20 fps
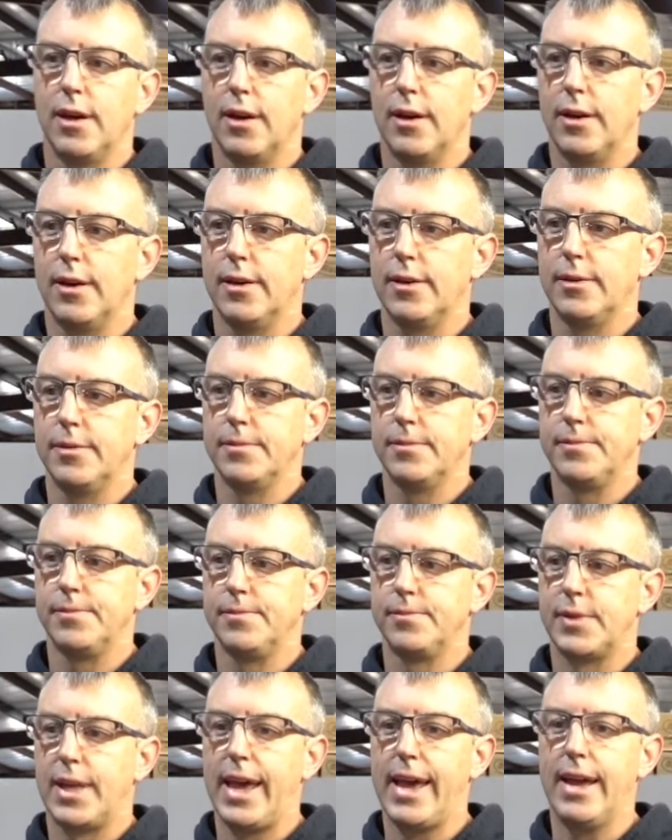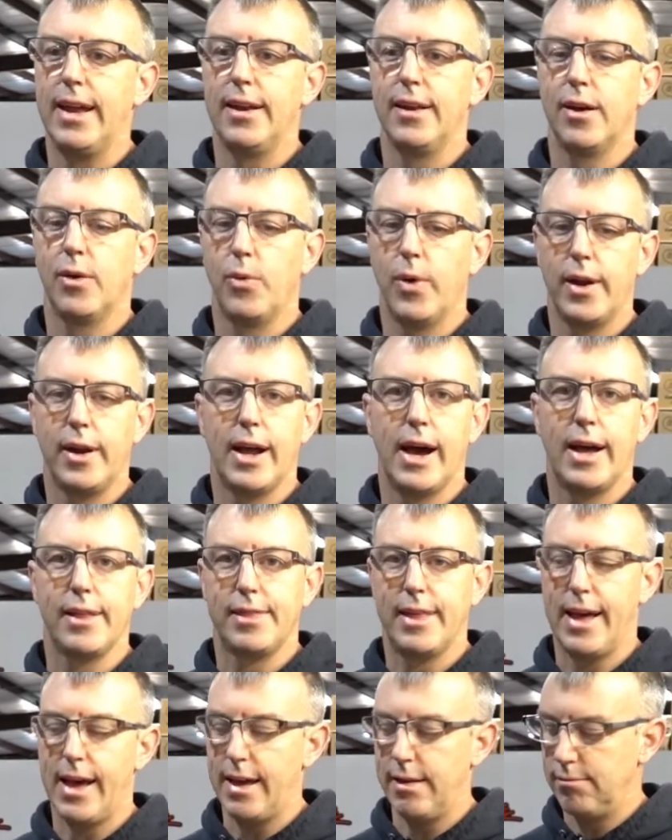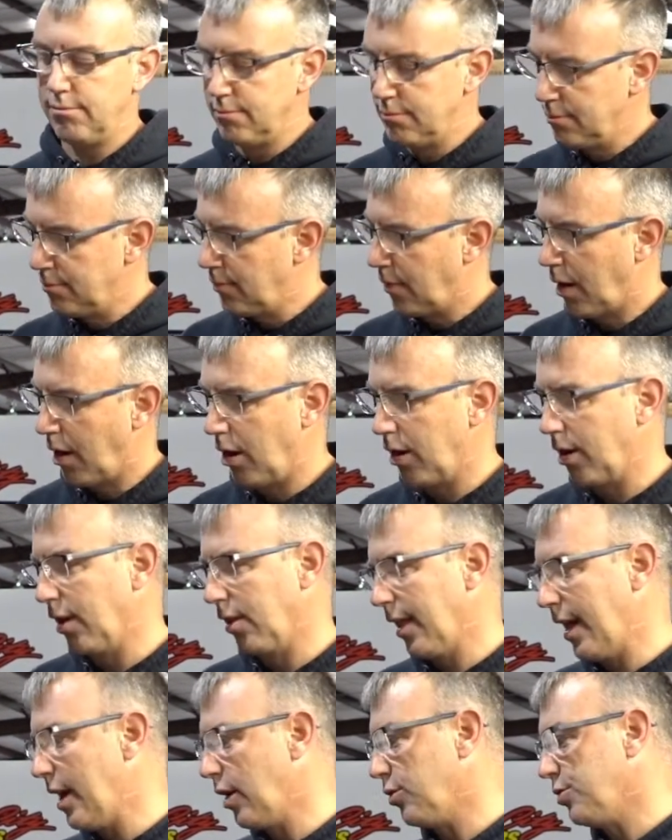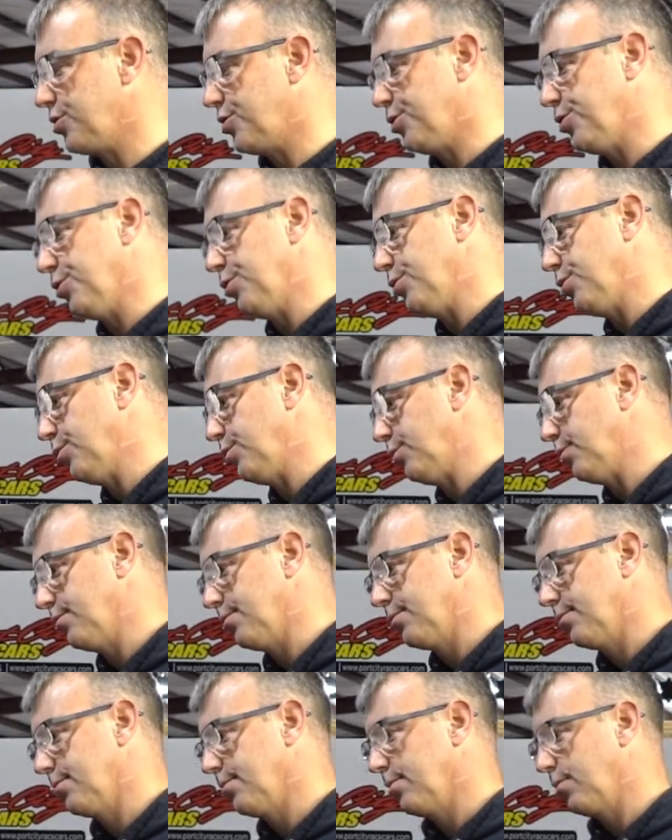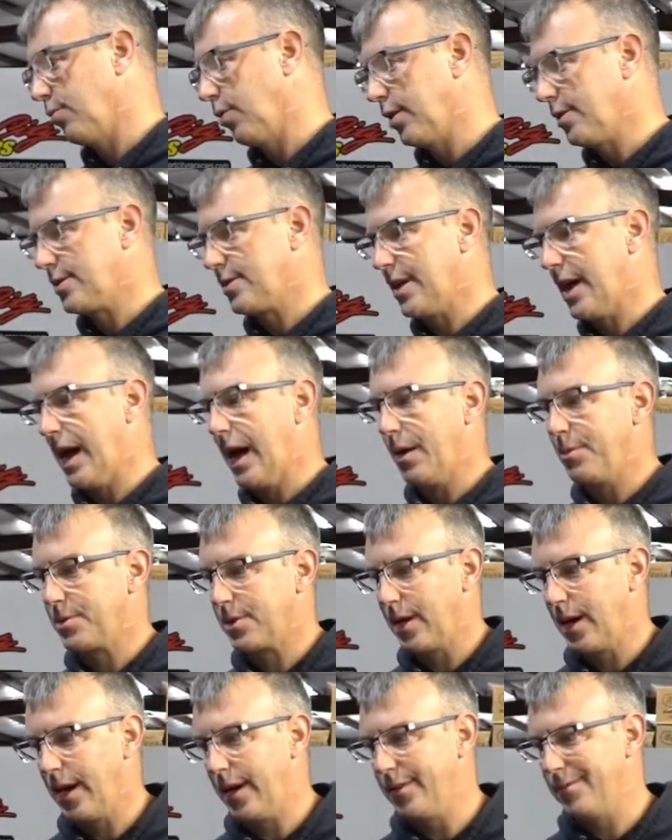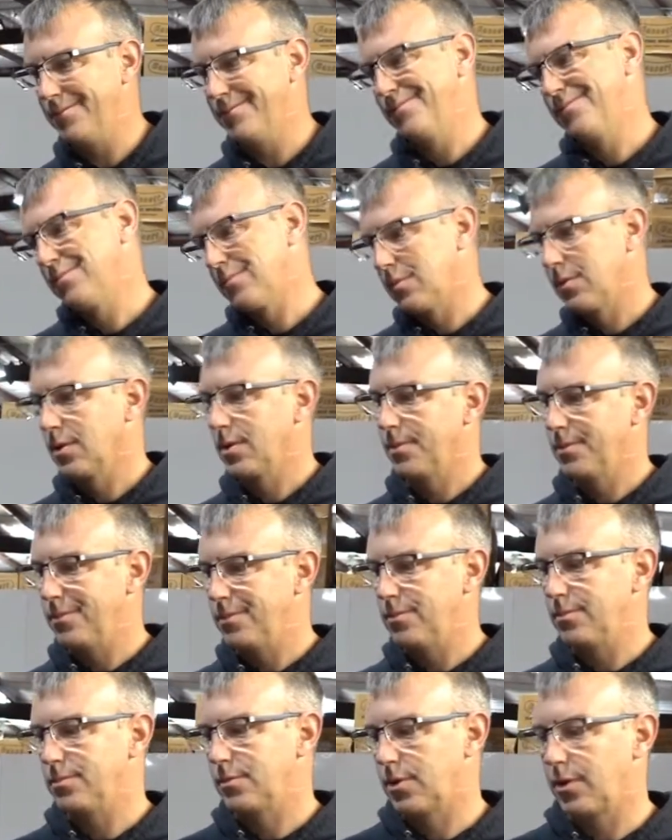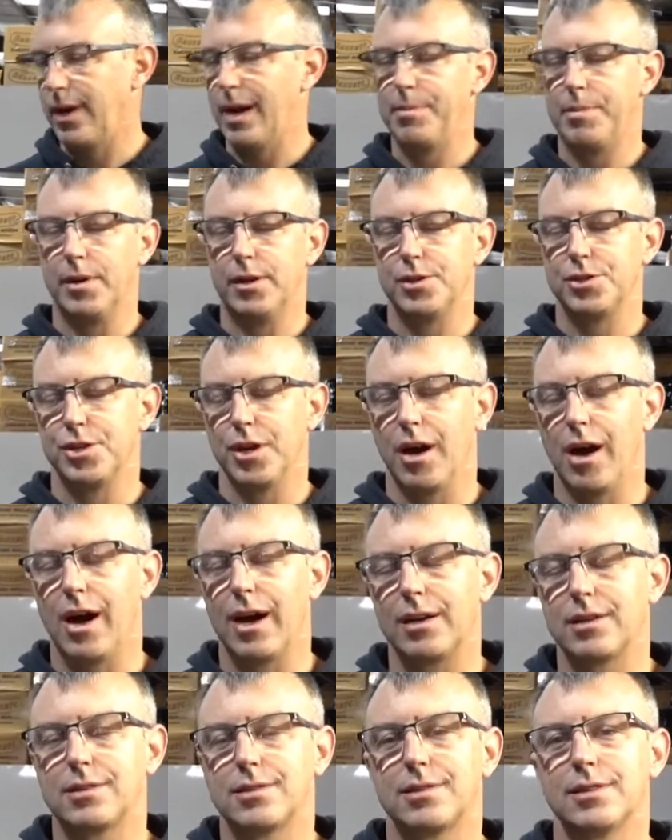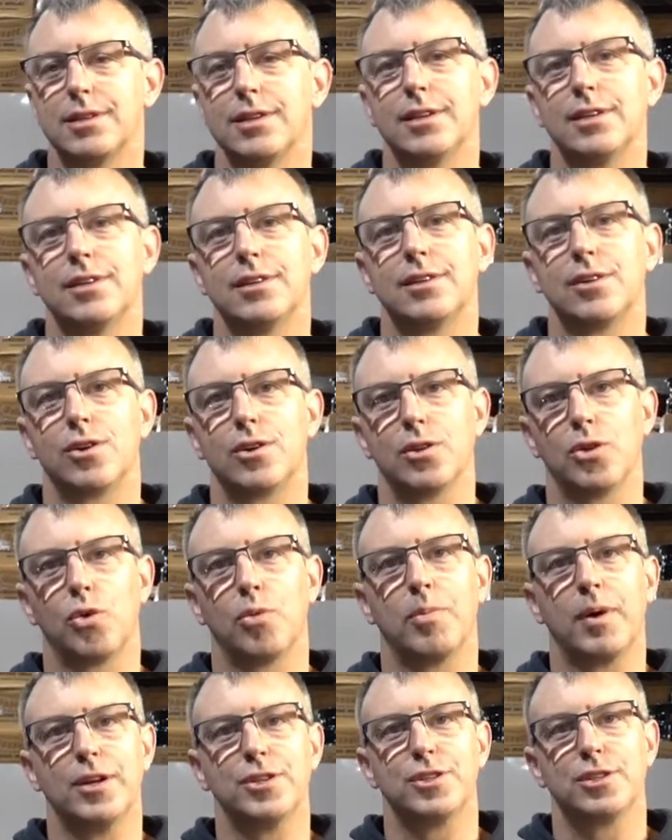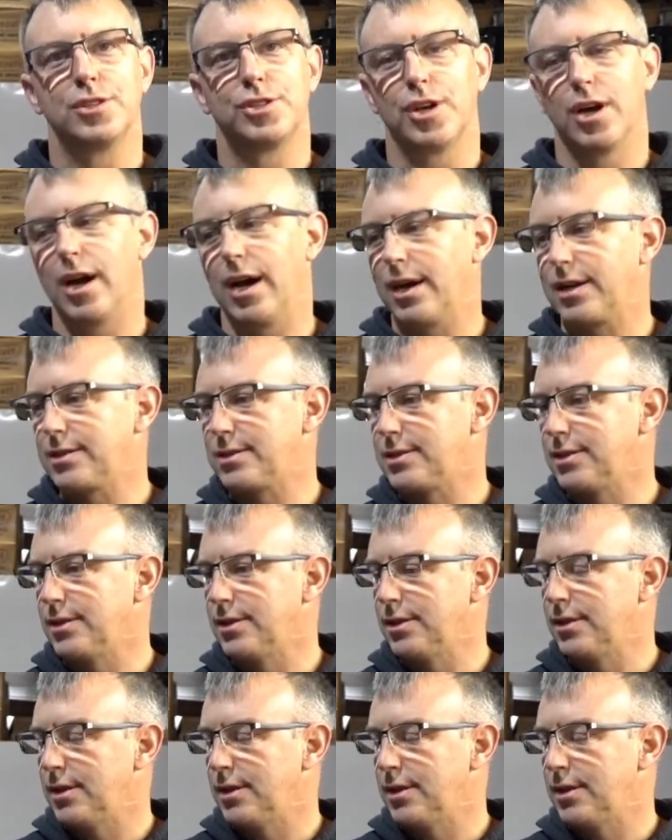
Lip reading: Canada, whatnot, that aren't allowed to run stops, got crappier shocks or low budget shocks.